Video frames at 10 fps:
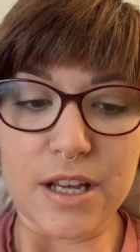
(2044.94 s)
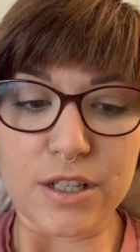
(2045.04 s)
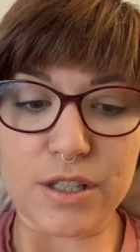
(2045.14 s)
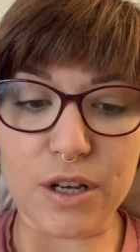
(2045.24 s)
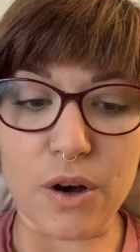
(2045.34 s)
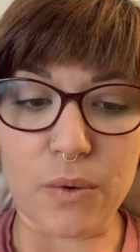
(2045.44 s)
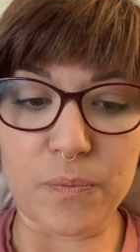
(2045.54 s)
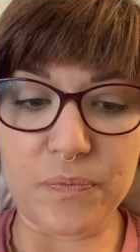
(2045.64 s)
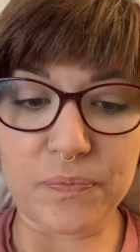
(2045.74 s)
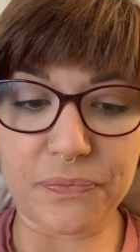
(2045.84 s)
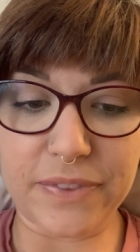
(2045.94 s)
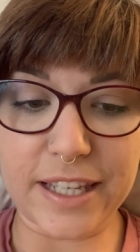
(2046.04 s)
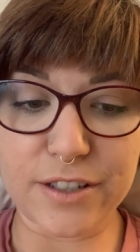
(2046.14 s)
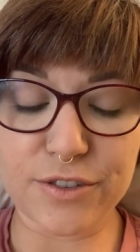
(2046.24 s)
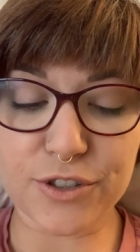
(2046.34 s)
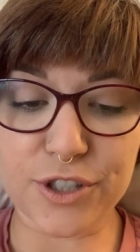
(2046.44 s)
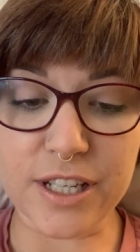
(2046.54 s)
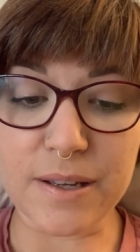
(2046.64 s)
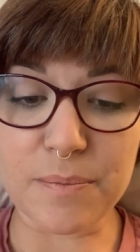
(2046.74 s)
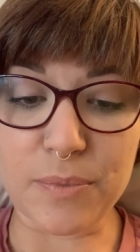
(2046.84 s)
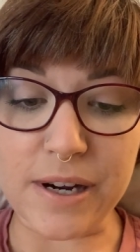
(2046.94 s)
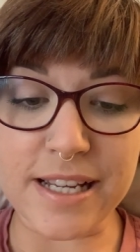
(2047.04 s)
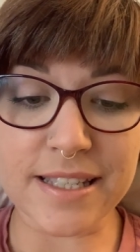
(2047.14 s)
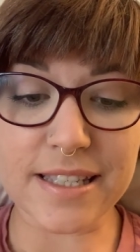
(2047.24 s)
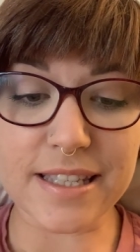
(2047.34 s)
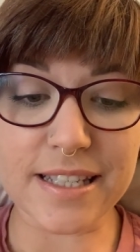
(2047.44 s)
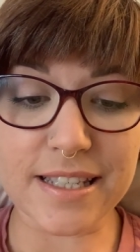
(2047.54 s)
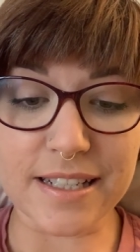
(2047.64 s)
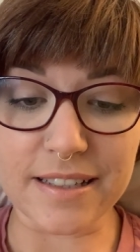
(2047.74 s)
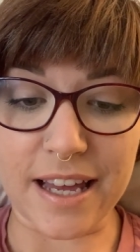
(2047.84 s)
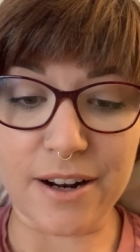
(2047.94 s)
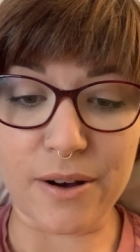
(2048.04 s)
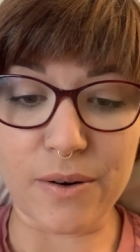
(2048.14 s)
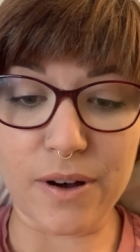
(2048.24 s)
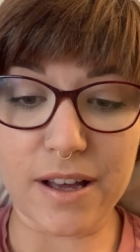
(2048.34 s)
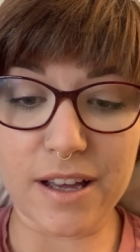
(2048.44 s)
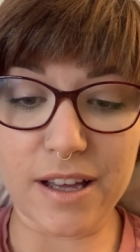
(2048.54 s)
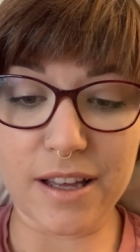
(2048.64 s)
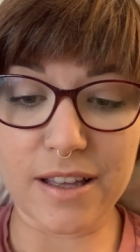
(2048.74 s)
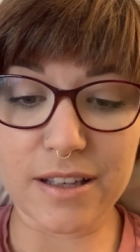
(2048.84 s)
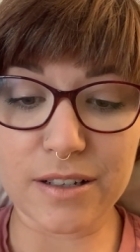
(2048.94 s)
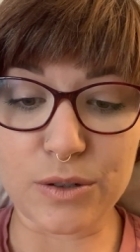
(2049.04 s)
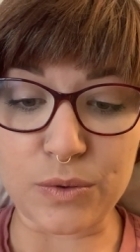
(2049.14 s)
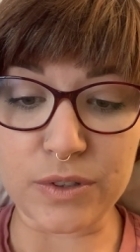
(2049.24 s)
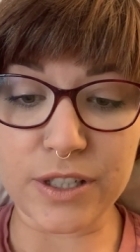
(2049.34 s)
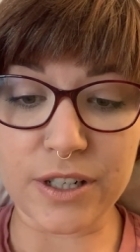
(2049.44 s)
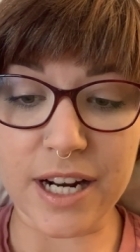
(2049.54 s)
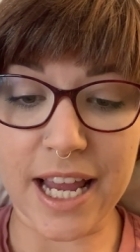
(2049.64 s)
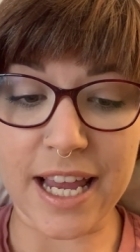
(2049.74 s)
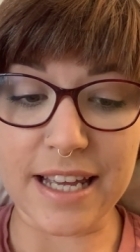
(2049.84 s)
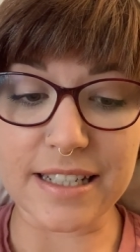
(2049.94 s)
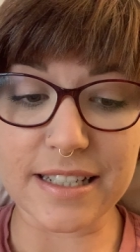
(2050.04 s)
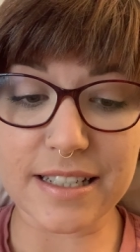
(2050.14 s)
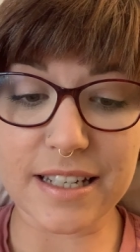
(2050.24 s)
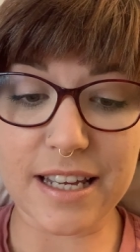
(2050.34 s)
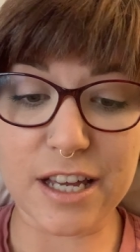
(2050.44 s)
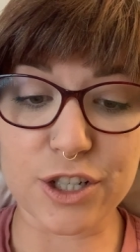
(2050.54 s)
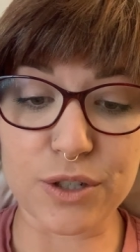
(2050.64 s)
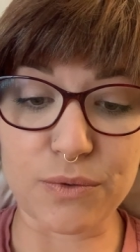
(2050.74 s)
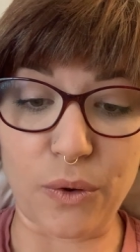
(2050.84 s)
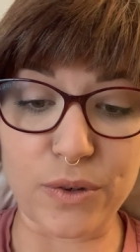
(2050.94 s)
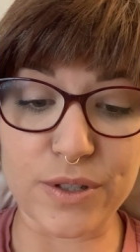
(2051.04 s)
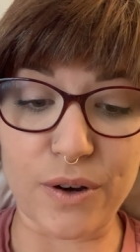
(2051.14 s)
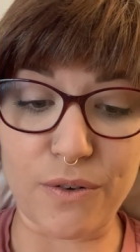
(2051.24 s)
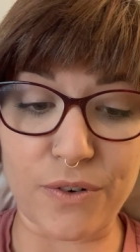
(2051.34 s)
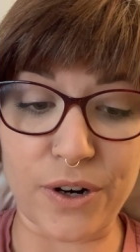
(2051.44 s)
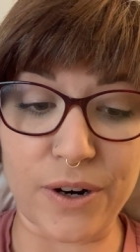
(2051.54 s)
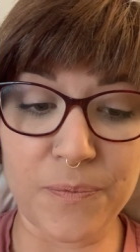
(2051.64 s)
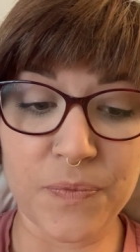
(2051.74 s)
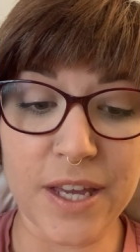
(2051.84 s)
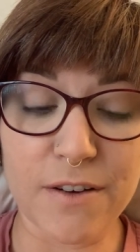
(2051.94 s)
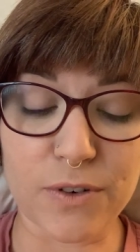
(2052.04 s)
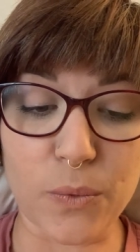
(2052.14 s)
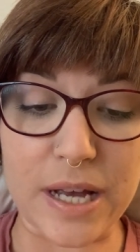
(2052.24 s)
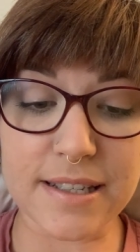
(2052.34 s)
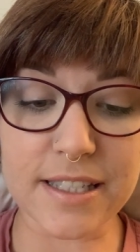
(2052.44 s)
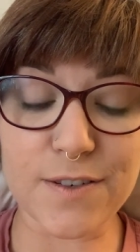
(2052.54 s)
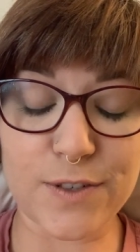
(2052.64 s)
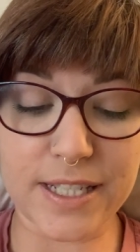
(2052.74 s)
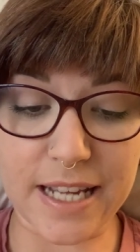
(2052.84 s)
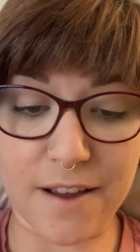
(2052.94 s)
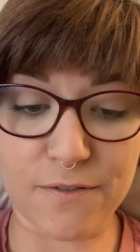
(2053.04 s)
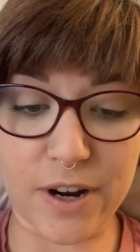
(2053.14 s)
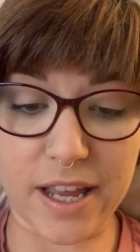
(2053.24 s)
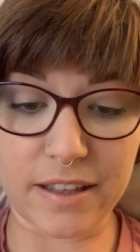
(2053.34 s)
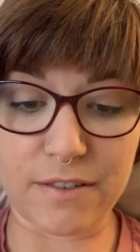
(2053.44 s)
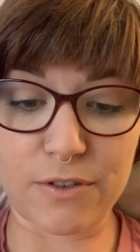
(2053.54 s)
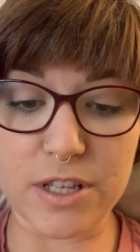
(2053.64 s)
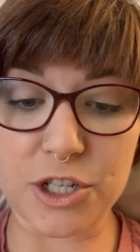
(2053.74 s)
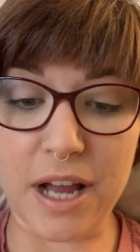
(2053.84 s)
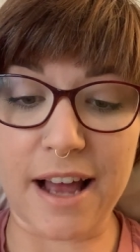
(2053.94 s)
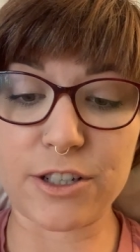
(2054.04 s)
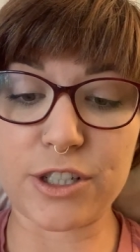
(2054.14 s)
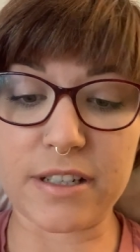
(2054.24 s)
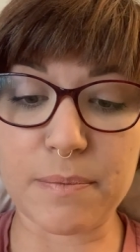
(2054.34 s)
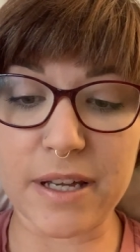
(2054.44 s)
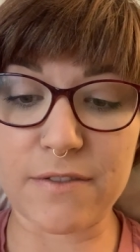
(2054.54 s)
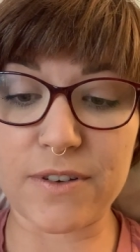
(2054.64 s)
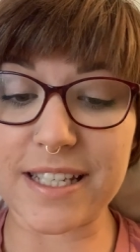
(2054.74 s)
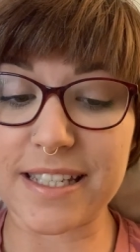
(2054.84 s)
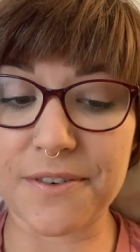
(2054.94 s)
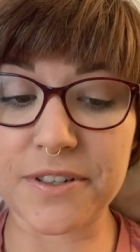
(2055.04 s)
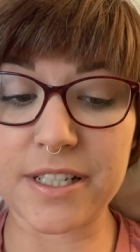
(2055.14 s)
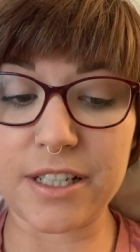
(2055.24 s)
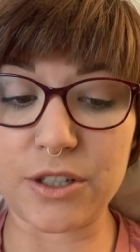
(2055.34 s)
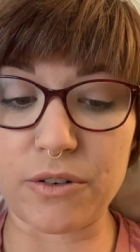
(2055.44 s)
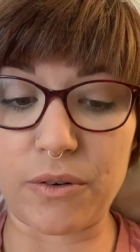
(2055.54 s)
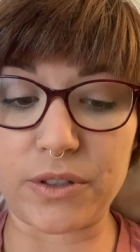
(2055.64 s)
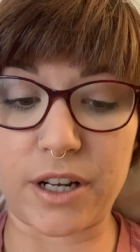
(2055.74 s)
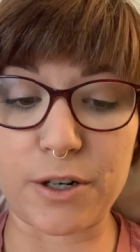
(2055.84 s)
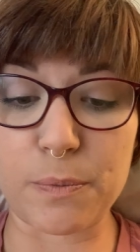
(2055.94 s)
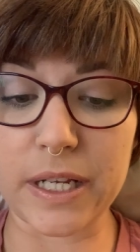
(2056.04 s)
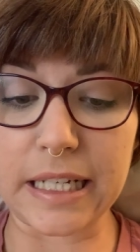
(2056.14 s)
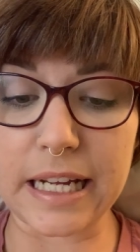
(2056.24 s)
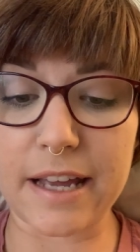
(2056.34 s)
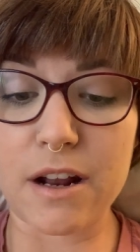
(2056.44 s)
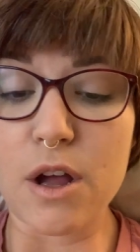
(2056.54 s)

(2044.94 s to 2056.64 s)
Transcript: So, she brings the stiletto cool in her hand, and she rolls over, for Wesley, for Sam, for Aelin, for the child she'd been, for the 17-year-old on her bidding night,